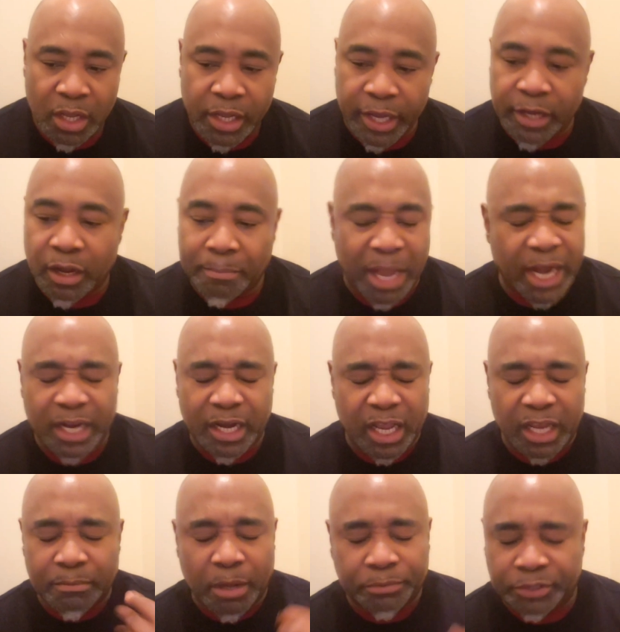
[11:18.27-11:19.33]
In the mighty
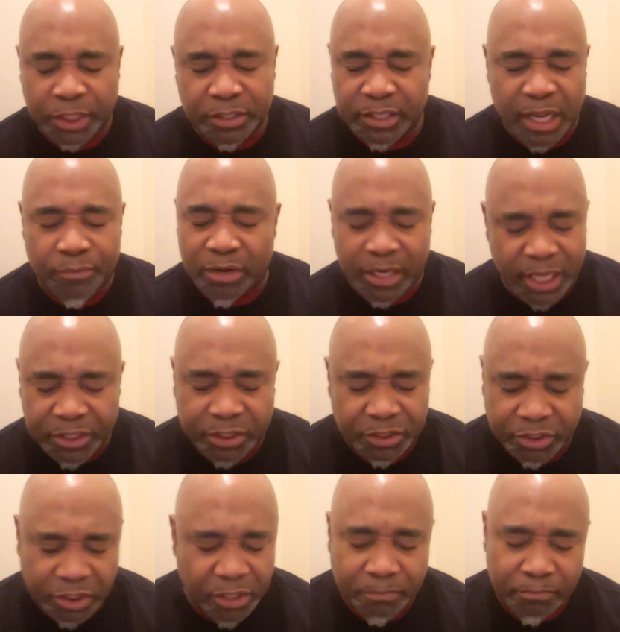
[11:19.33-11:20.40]
name of Jesus, in their
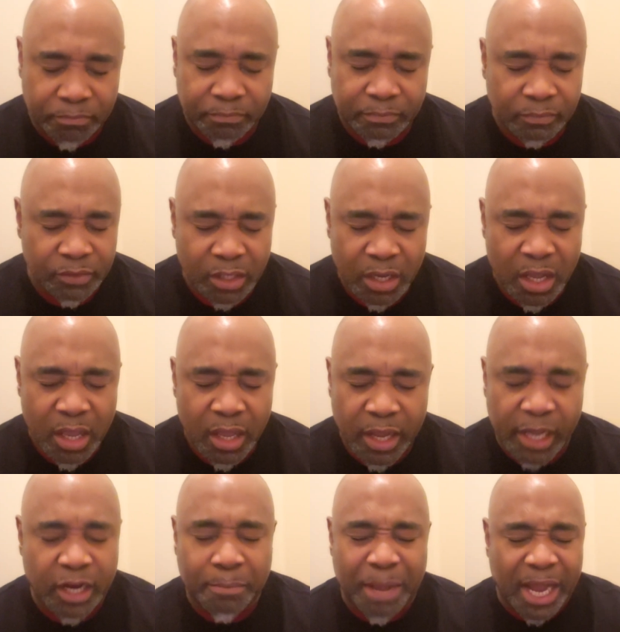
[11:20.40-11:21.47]
relationship.
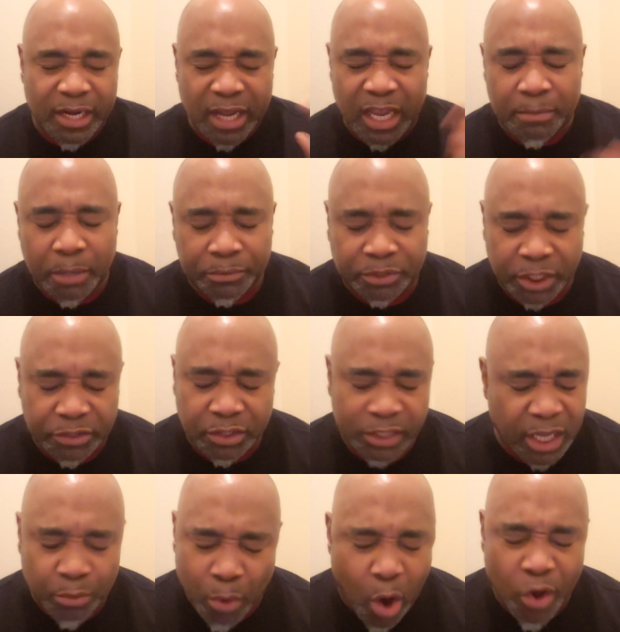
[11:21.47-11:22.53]
In the mighty name of Jesus,
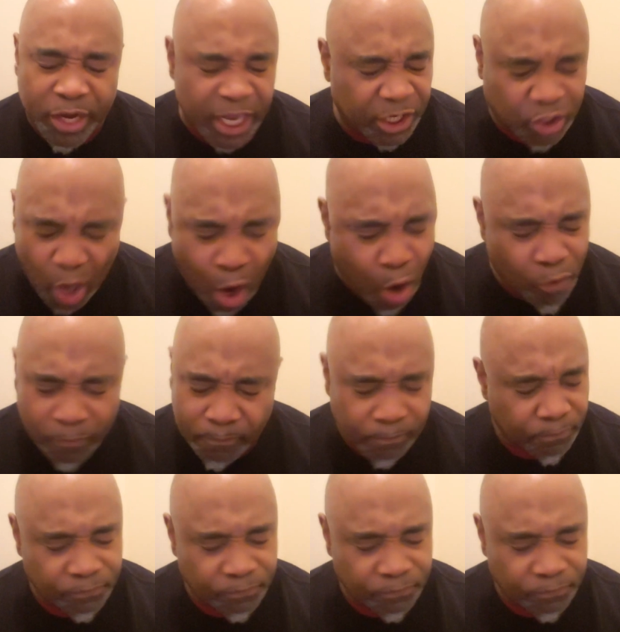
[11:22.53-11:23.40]
they walk and they talk.